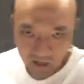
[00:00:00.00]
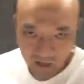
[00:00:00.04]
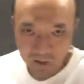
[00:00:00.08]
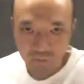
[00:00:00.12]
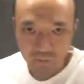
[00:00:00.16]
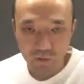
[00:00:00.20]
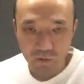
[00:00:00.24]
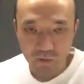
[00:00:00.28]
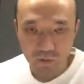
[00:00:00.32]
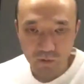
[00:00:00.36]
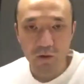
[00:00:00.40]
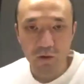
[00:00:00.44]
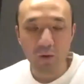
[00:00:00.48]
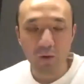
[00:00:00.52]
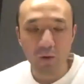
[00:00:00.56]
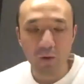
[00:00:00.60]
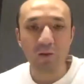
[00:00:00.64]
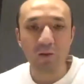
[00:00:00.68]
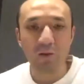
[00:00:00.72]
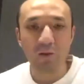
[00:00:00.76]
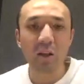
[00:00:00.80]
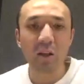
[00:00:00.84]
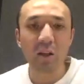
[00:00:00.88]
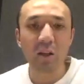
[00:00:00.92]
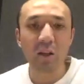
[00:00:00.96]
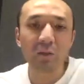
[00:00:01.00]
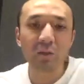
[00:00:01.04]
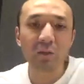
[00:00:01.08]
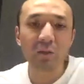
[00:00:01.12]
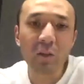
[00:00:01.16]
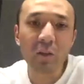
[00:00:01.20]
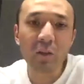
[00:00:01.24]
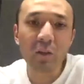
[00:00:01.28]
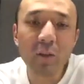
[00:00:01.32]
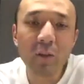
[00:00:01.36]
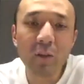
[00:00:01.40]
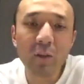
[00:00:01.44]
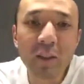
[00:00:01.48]
very well. Thanks for
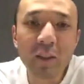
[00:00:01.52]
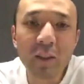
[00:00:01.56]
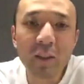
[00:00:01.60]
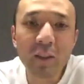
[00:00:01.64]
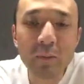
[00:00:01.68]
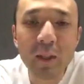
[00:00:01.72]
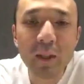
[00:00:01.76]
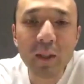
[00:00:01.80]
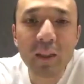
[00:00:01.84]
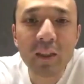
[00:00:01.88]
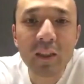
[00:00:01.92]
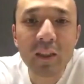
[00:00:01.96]
inviting me.